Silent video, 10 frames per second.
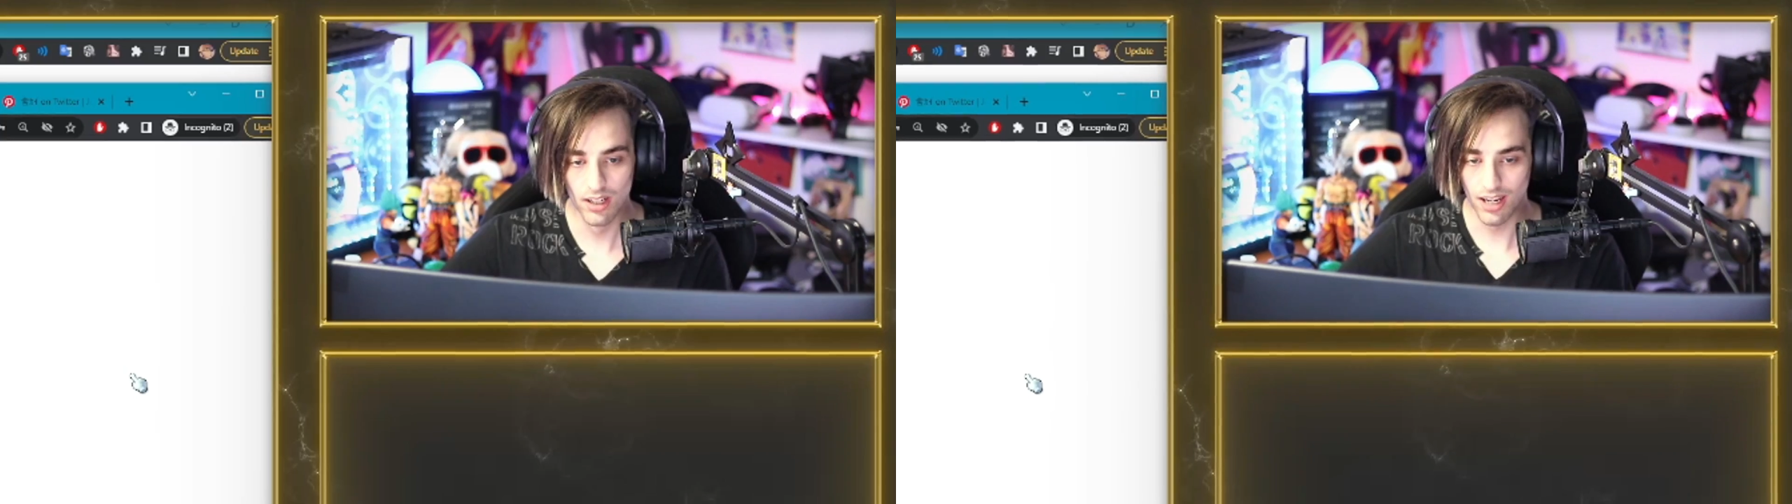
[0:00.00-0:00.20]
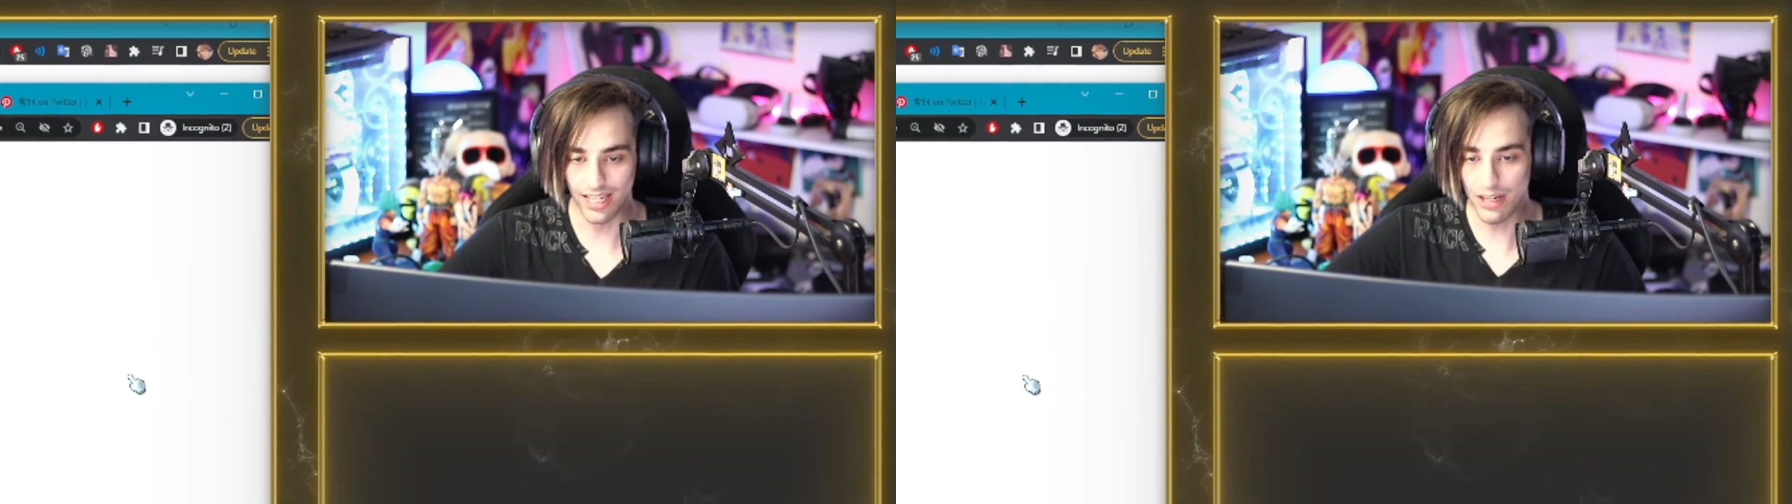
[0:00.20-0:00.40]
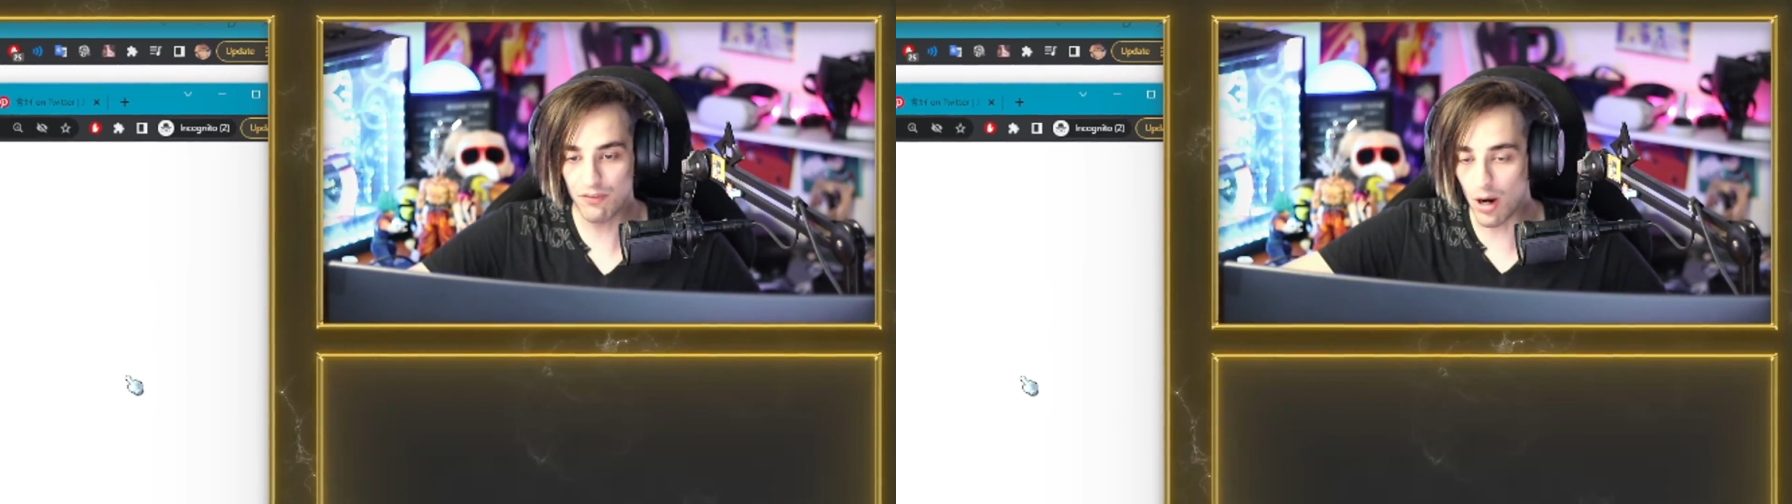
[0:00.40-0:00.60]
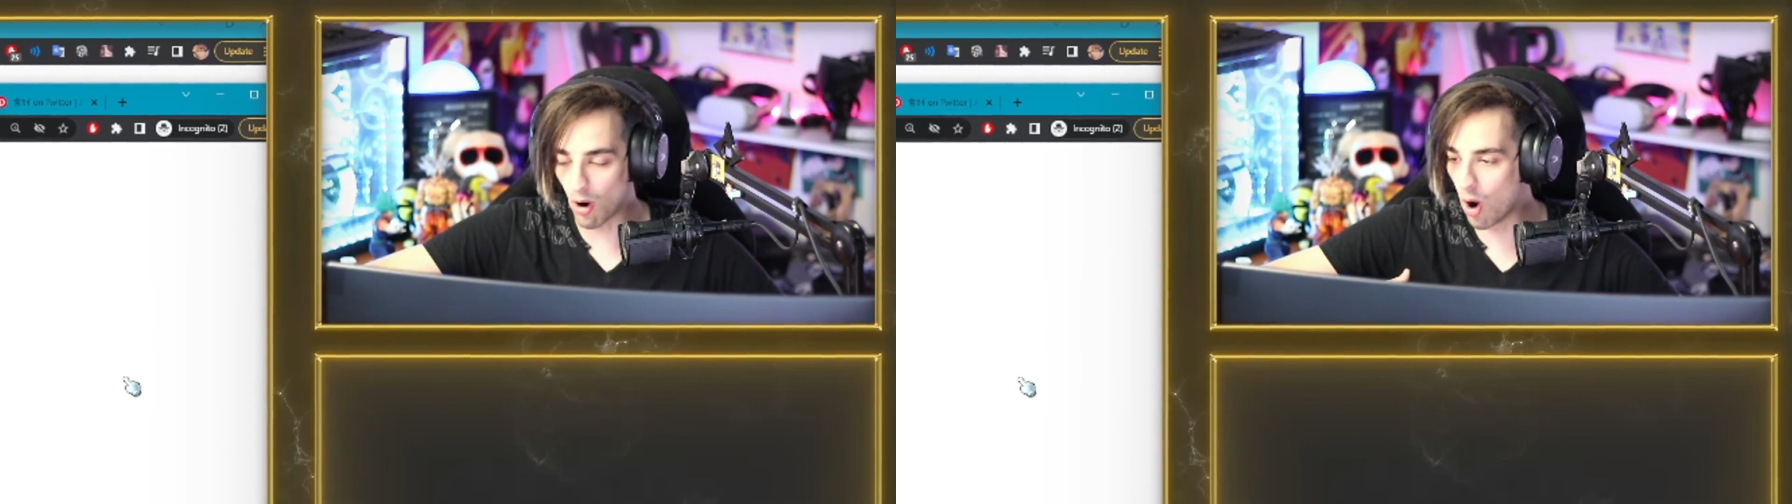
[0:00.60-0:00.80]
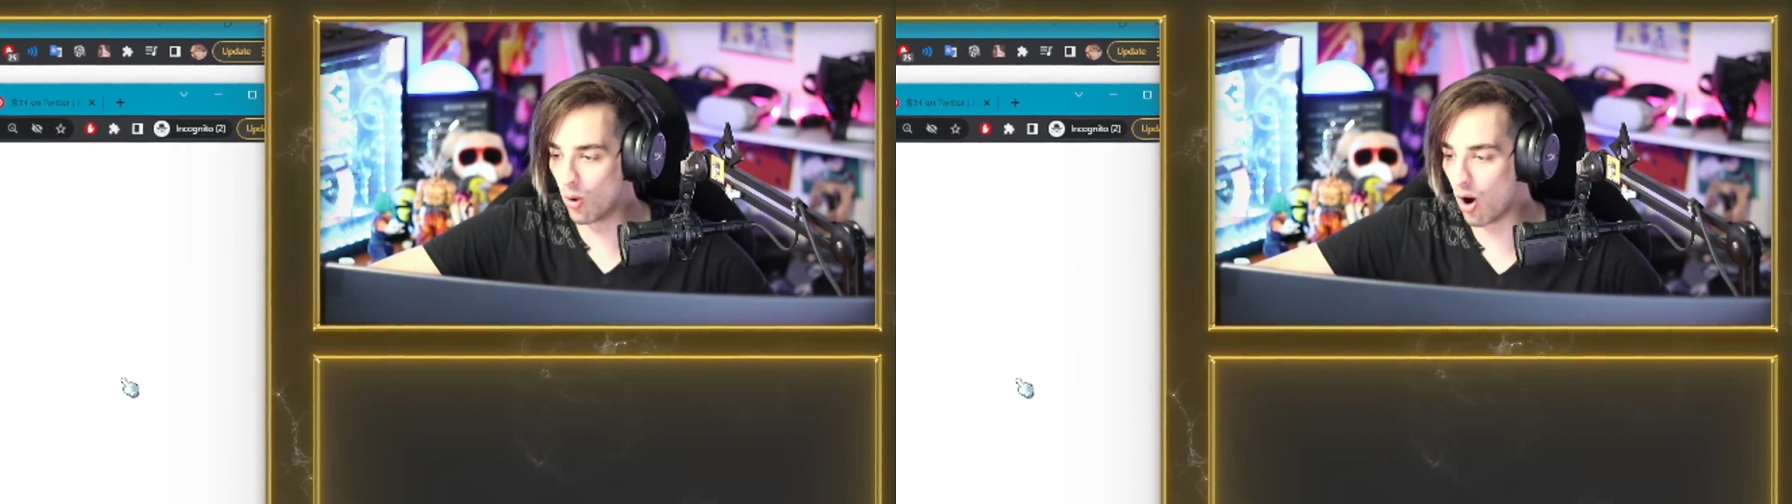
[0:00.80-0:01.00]
Like if they're
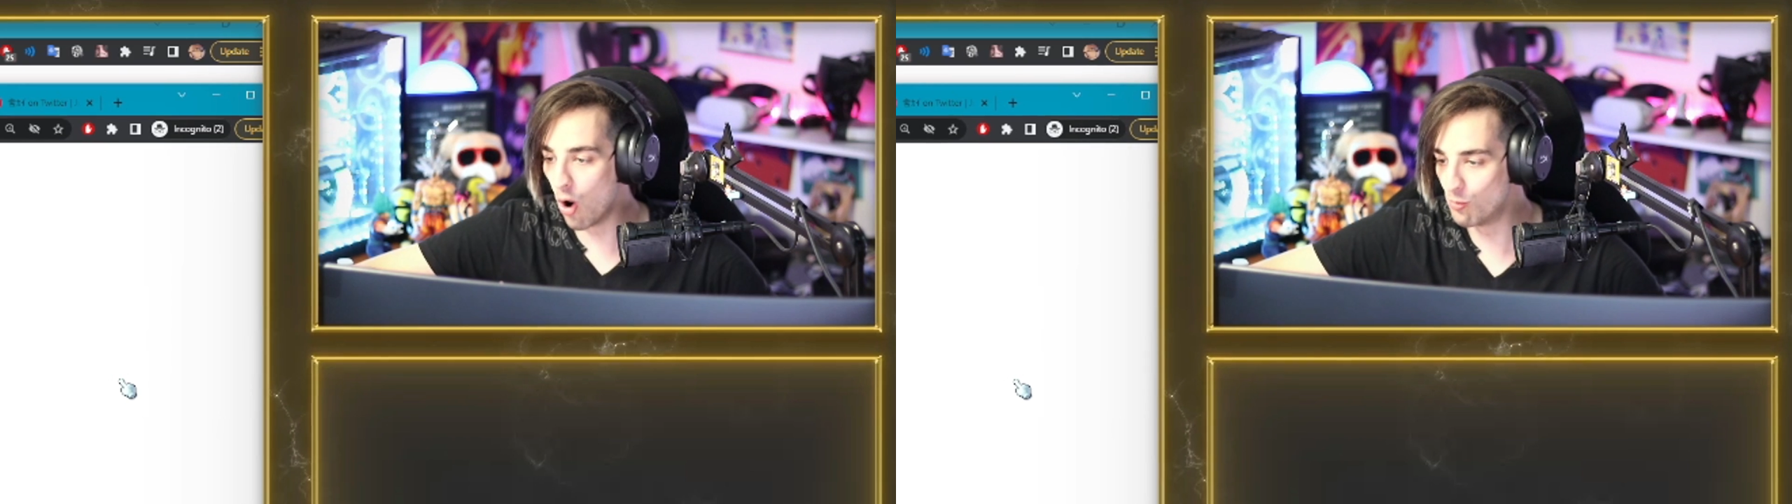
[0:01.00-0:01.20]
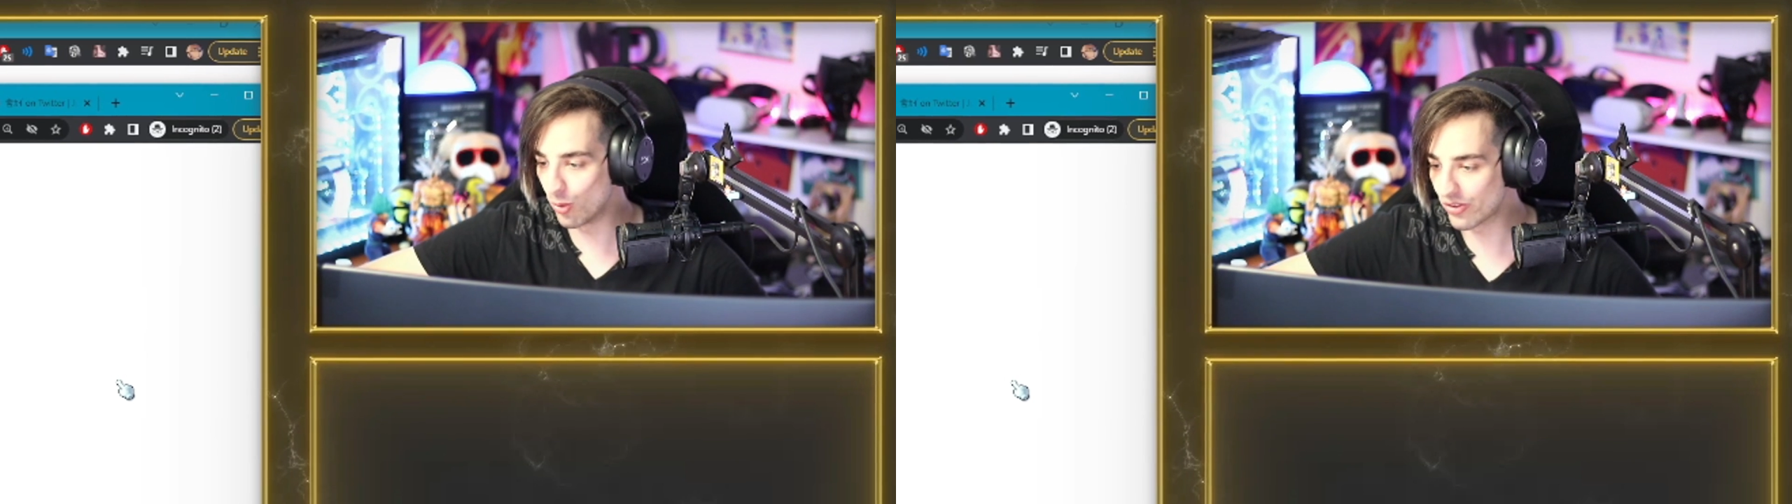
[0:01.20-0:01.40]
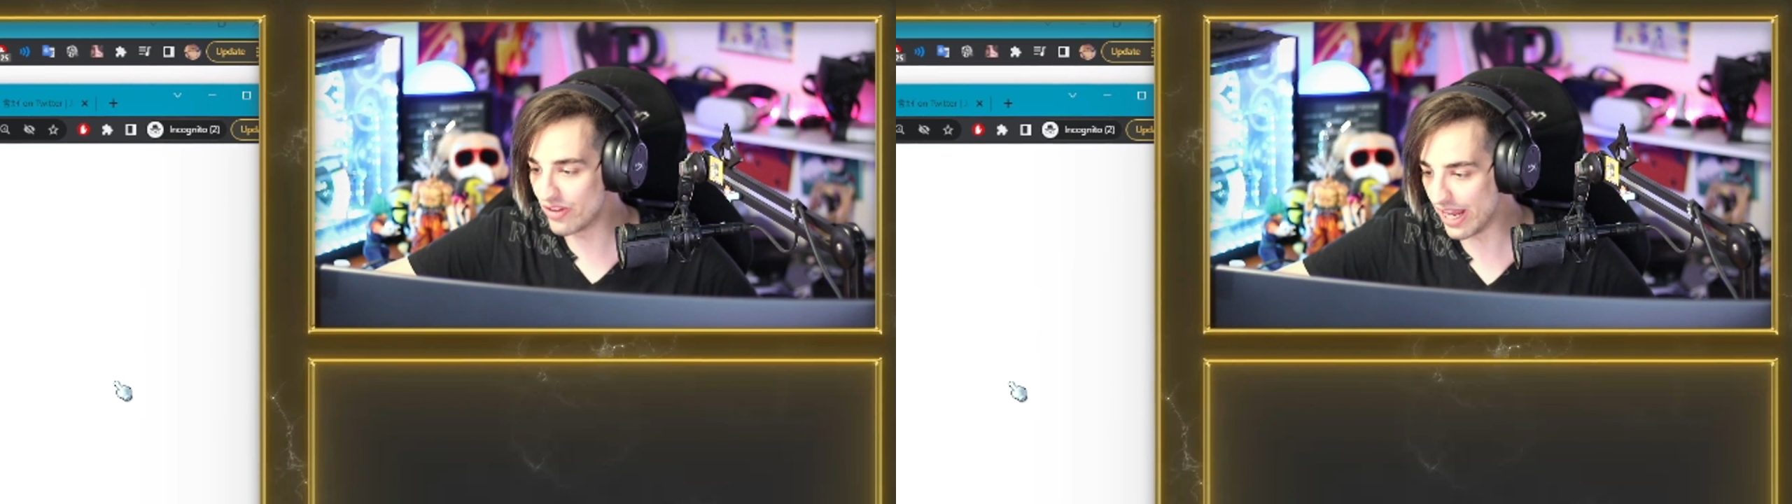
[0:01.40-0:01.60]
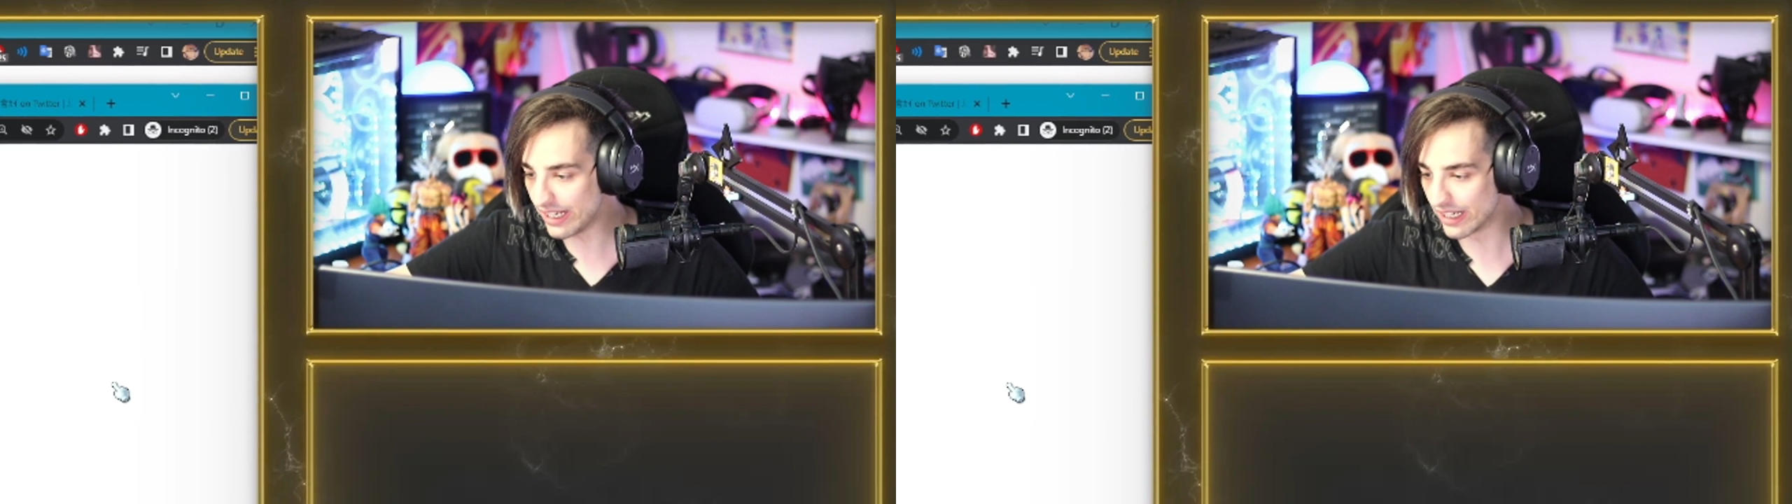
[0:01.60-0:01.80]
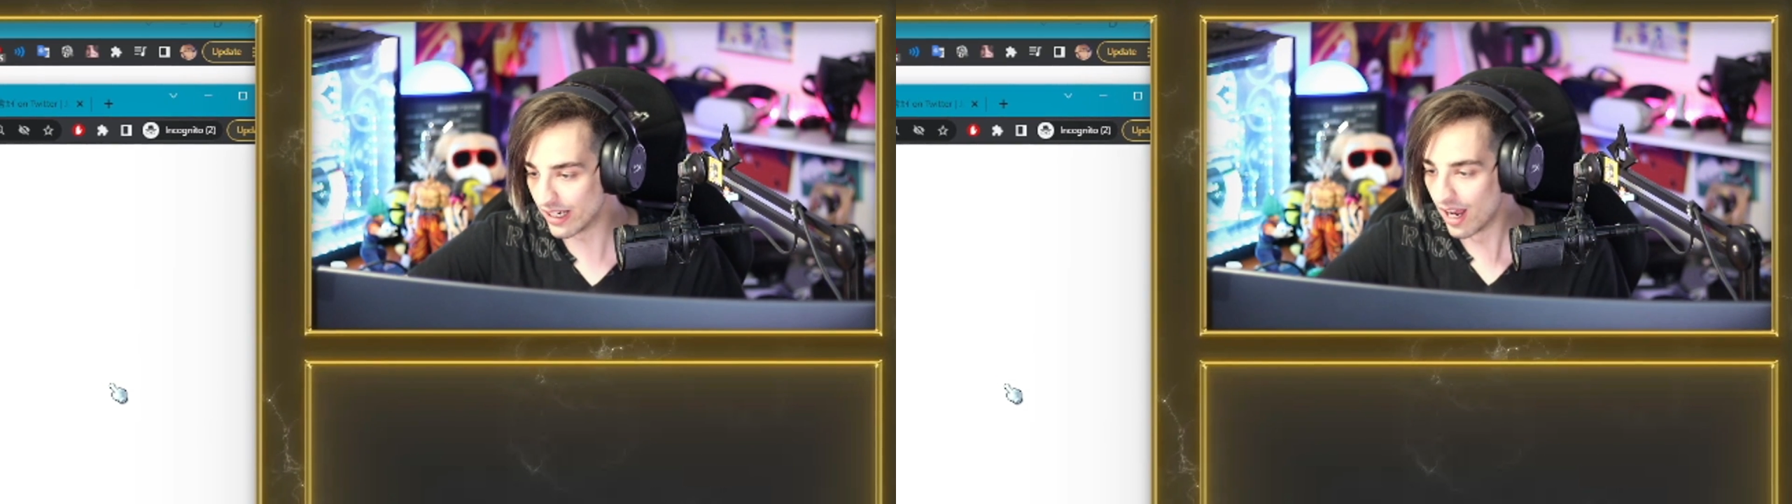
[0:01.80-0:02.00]
all almost
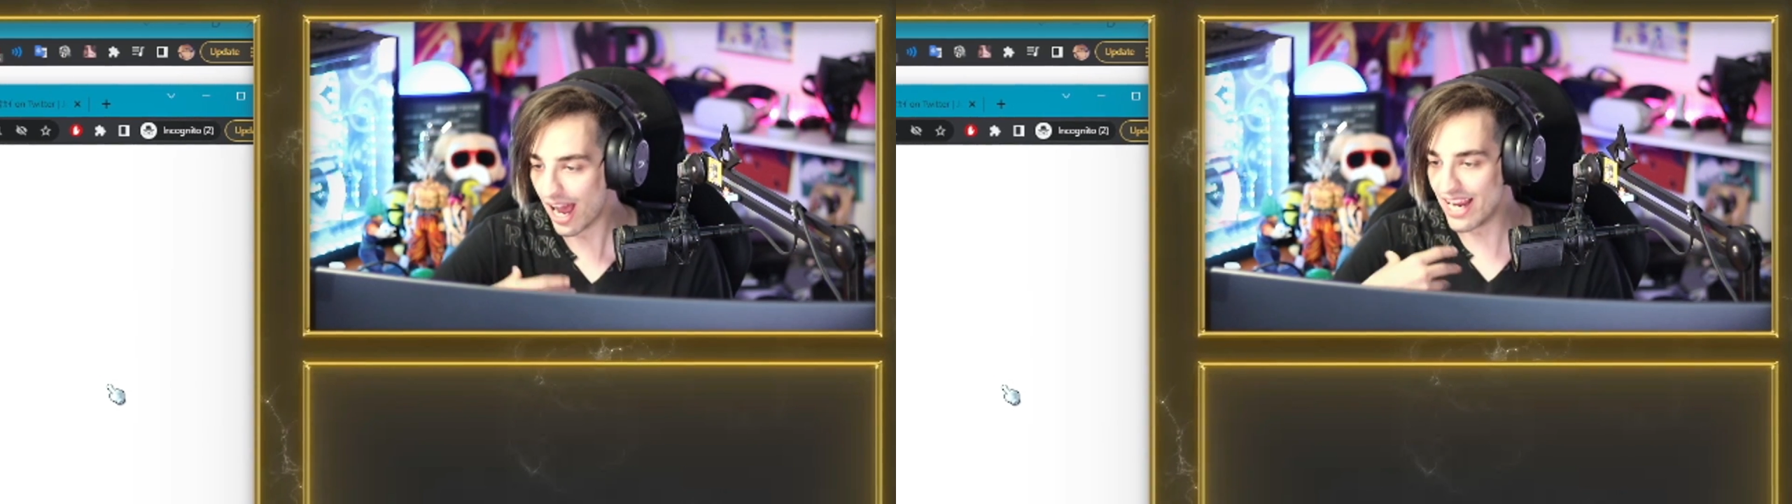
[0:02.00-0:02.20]
naked,